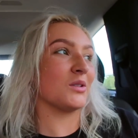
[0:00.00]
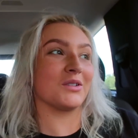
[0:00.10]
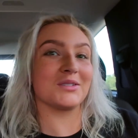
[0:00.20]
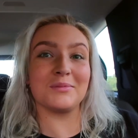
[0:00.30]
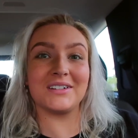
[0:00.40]
So
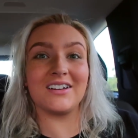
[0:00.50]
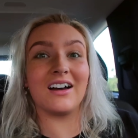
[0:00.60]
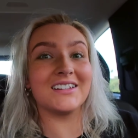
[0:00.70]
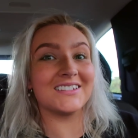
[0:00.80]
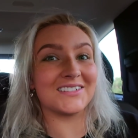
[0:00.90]
there's gonna be
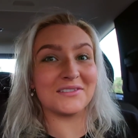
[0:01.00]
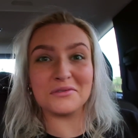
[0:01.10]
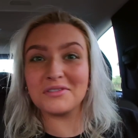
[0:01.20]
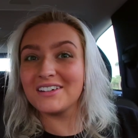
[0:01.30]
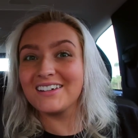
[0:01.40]
tons of
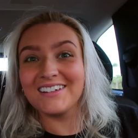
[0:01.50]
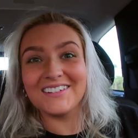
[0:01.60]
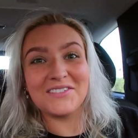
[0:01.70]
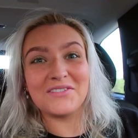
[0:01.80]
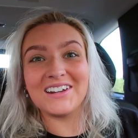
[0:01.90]

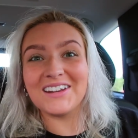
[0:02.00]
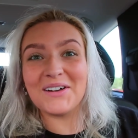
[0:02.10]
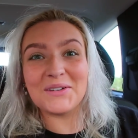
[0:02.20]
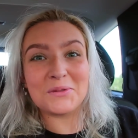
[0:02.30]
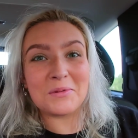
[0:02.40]

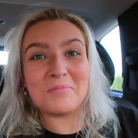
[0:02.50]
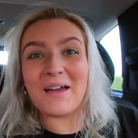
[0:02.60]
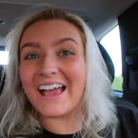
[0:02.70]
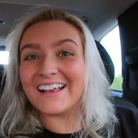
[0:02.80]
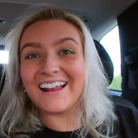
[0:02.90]
videos. We'll be
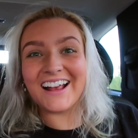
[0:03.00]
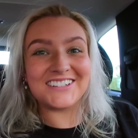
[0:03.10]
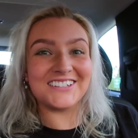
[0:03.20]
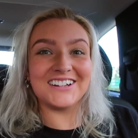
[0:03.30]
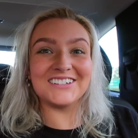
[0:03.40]
back in
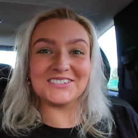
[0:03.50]
action on